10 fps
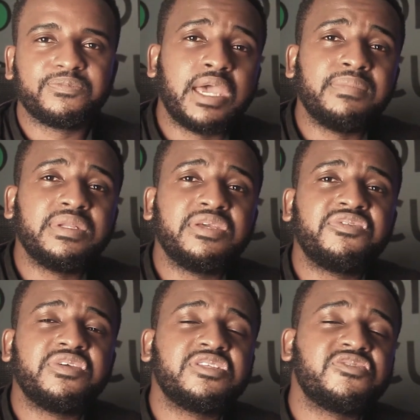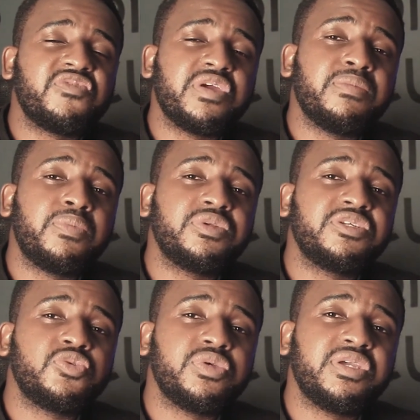I believe it's very
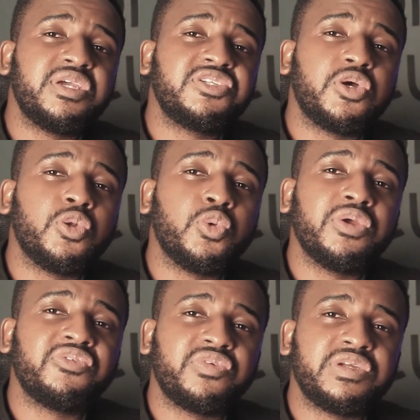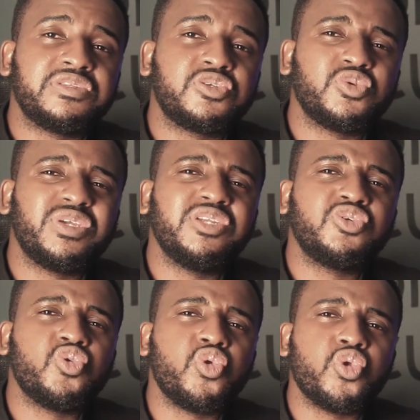important to engage our lawyer friends to get
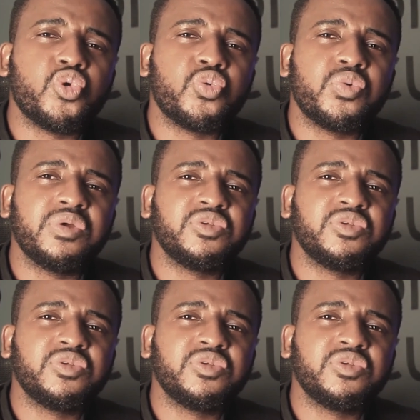to know,